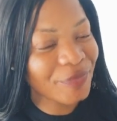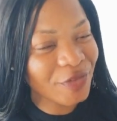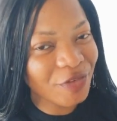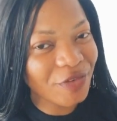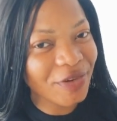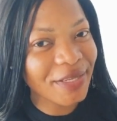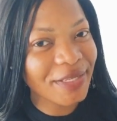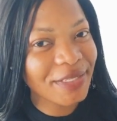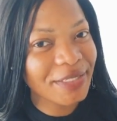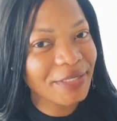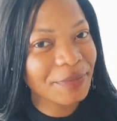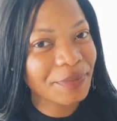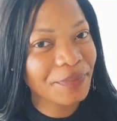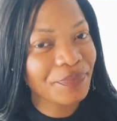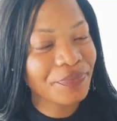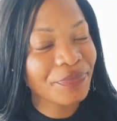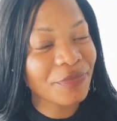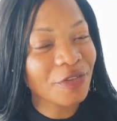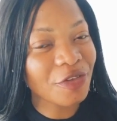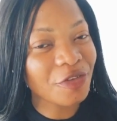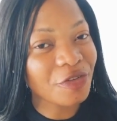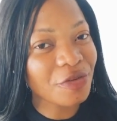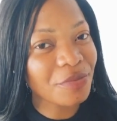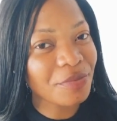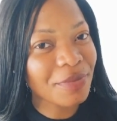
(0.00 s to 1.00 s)
right?
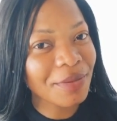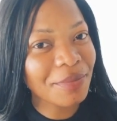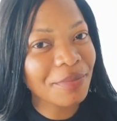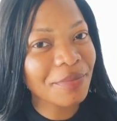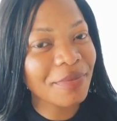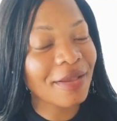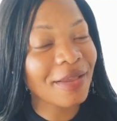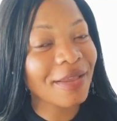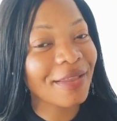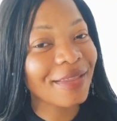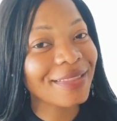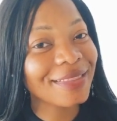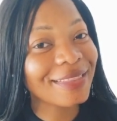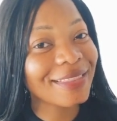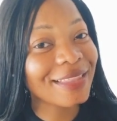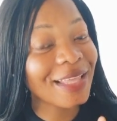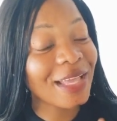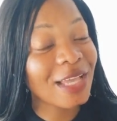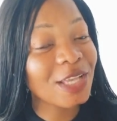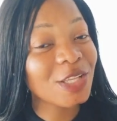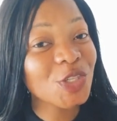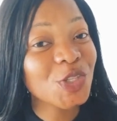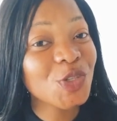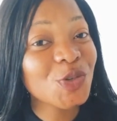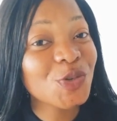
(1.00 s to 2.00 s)
Remember, there
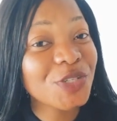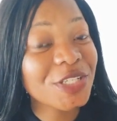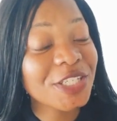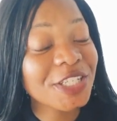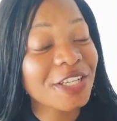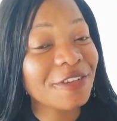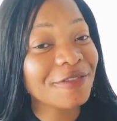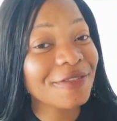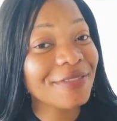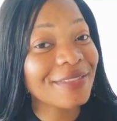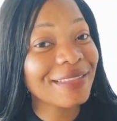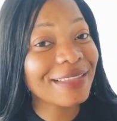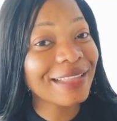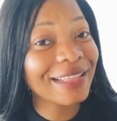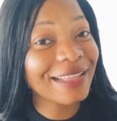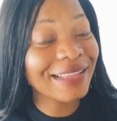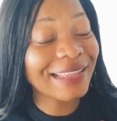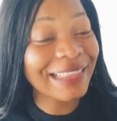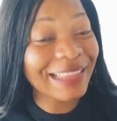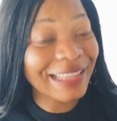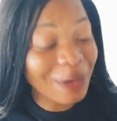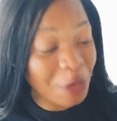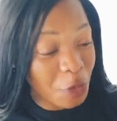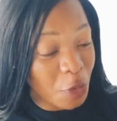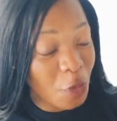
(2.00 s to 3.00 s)
are sous chefs
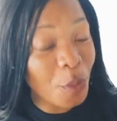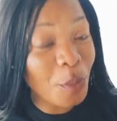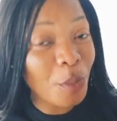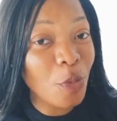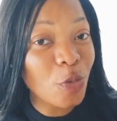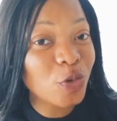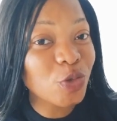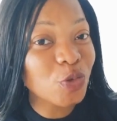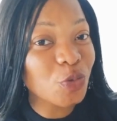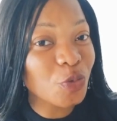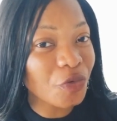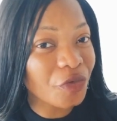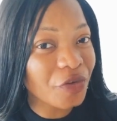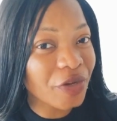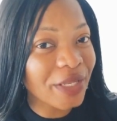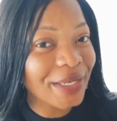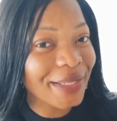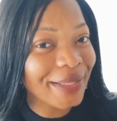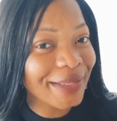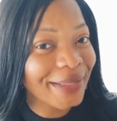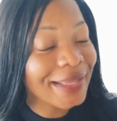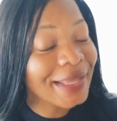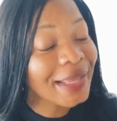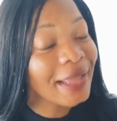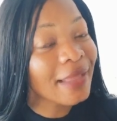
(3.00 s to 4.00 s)
in on board
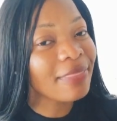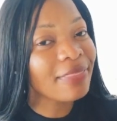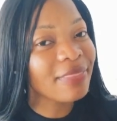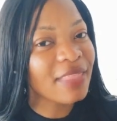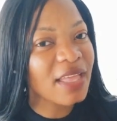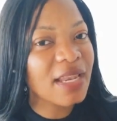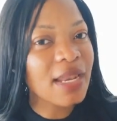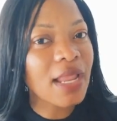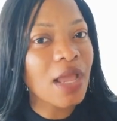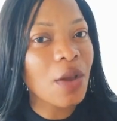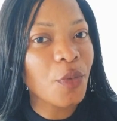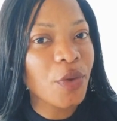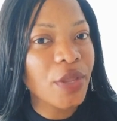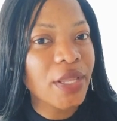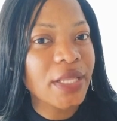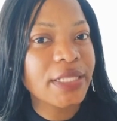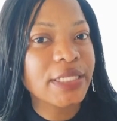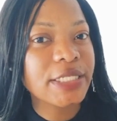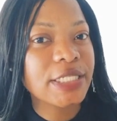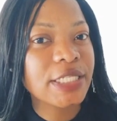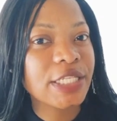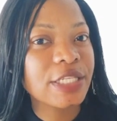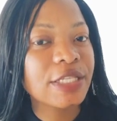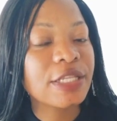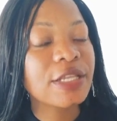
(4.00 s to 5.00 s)
already that are
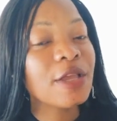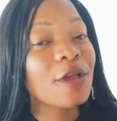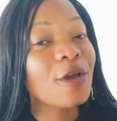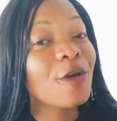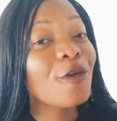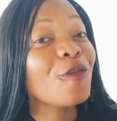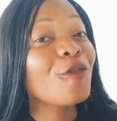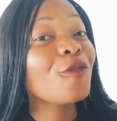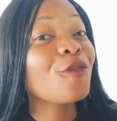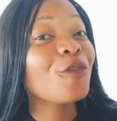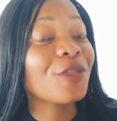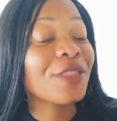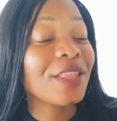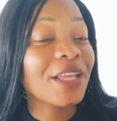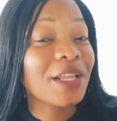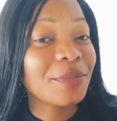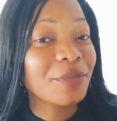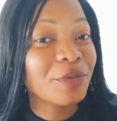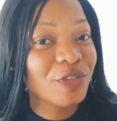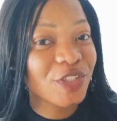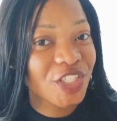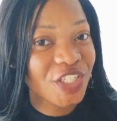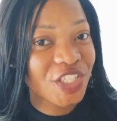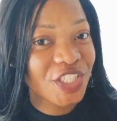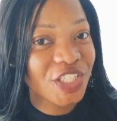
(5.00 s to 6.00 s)
waiting for that
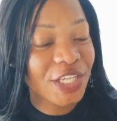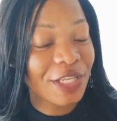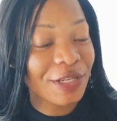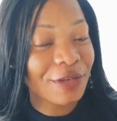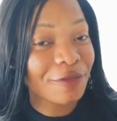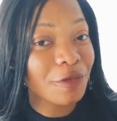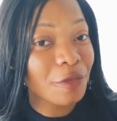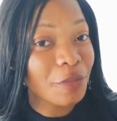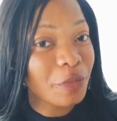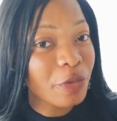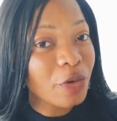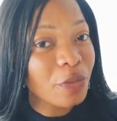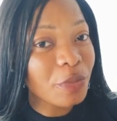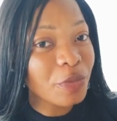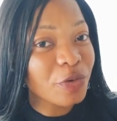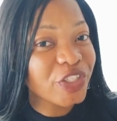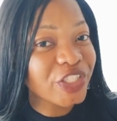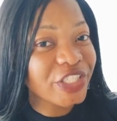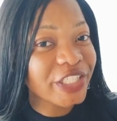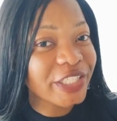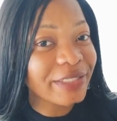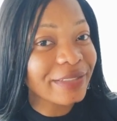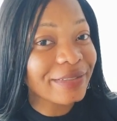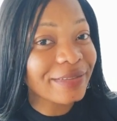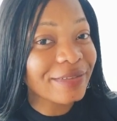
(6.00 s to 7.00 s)
position for
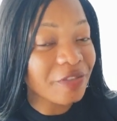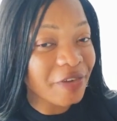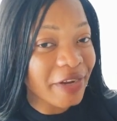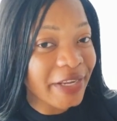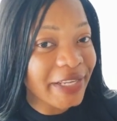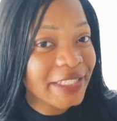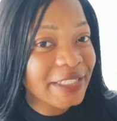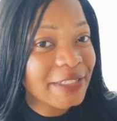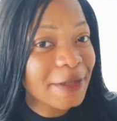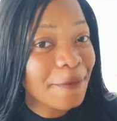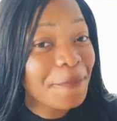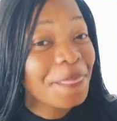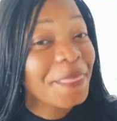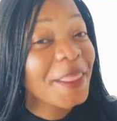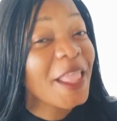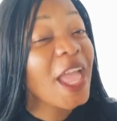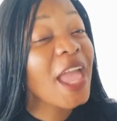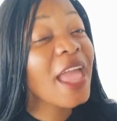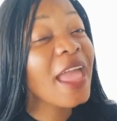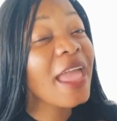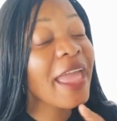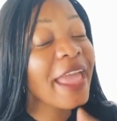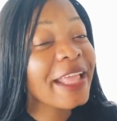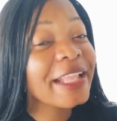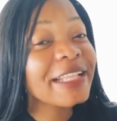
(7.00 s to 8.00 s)
promotion, right?
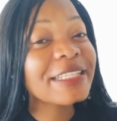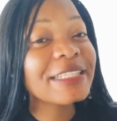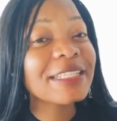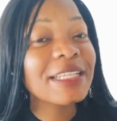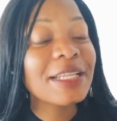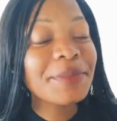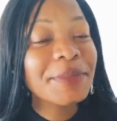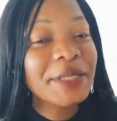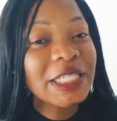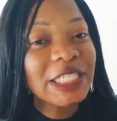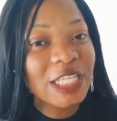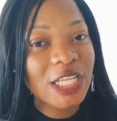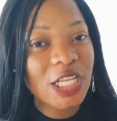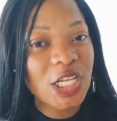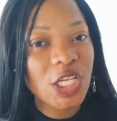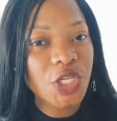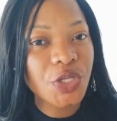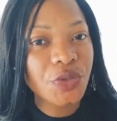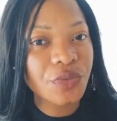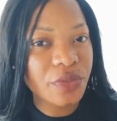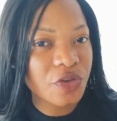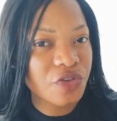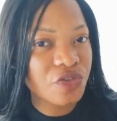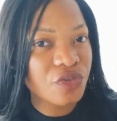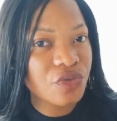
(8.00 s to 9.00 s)
And let me tell
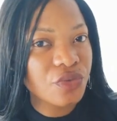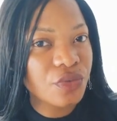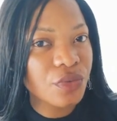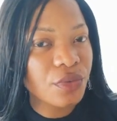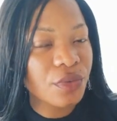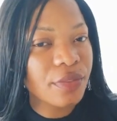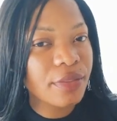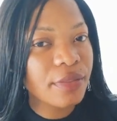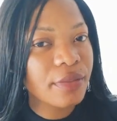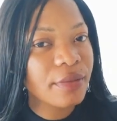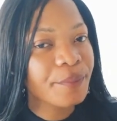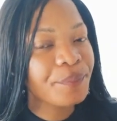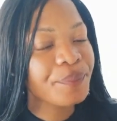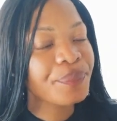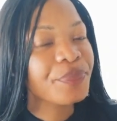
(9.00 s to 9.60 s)
you the truth